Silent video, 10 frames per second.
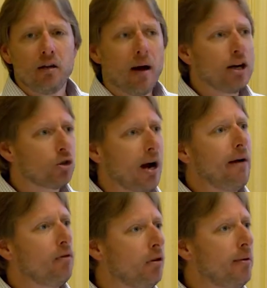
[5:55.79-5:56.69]
You might
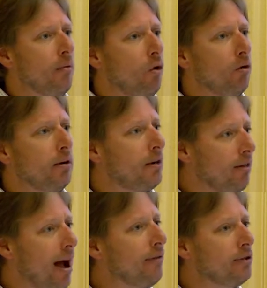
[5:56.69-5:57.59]
travel a little bit more, but a
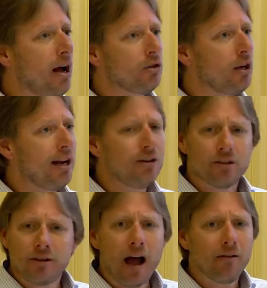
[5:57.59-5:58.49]
lifestyle
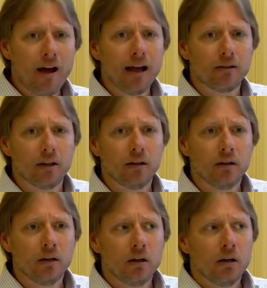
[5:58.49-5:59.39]
change, not likely,
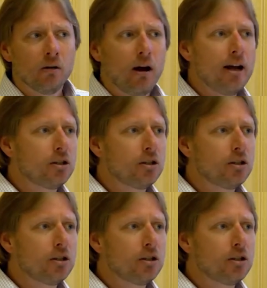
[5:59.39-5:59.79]
right?